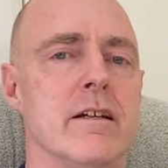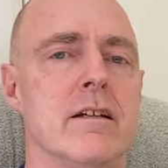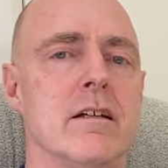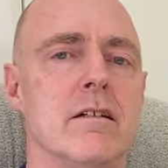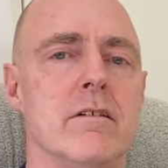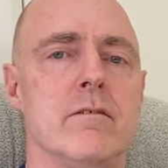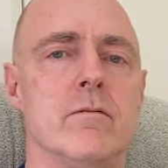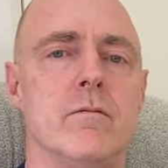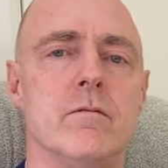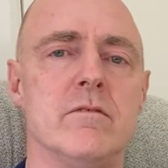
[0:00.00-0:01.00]
kind
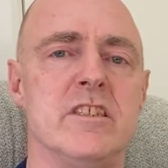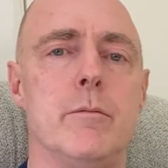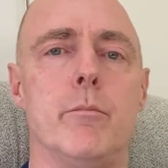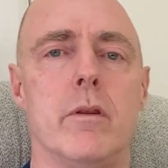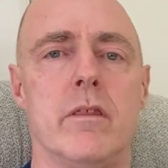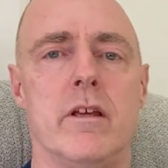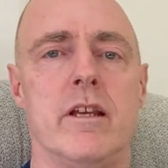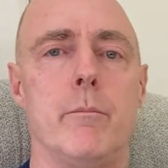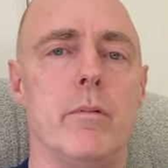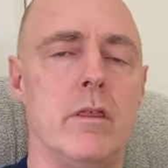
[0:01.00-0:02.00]
of sympathy and
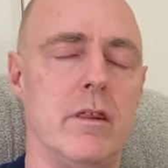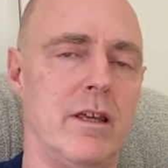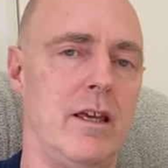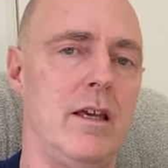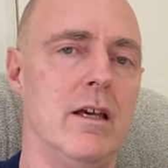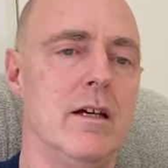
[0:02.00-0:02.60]
empathy.